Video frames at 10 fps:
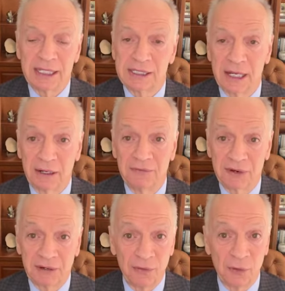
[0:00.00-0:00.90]

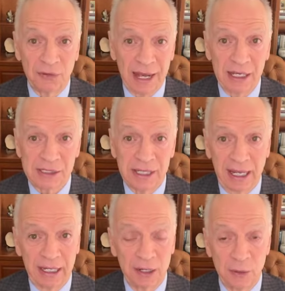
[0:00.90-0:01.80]

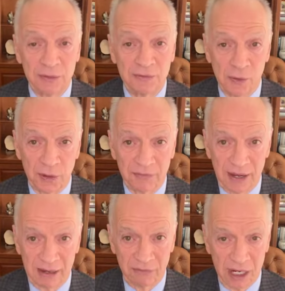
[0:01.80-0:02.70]

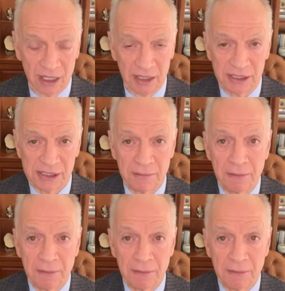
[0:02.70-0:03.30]
$654,845.